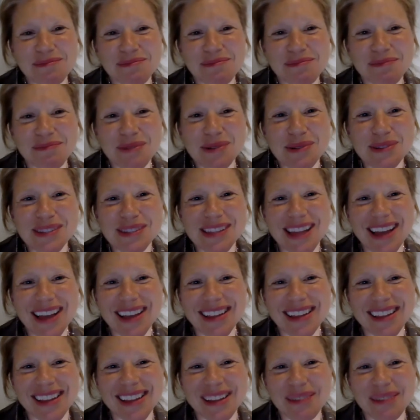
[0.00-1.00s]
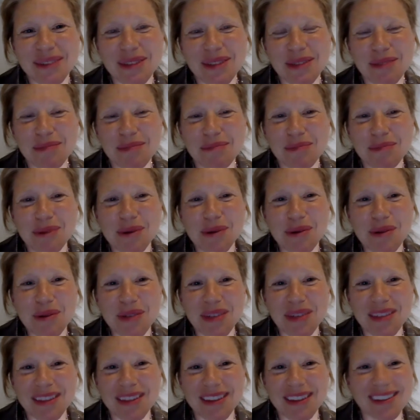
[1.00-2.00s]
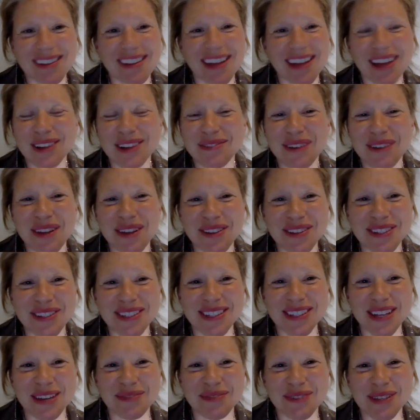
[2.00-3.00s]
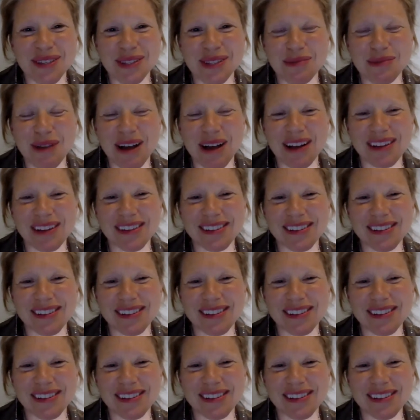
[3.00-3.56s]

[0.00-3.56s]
most likely with both and a lot of other stuff as well,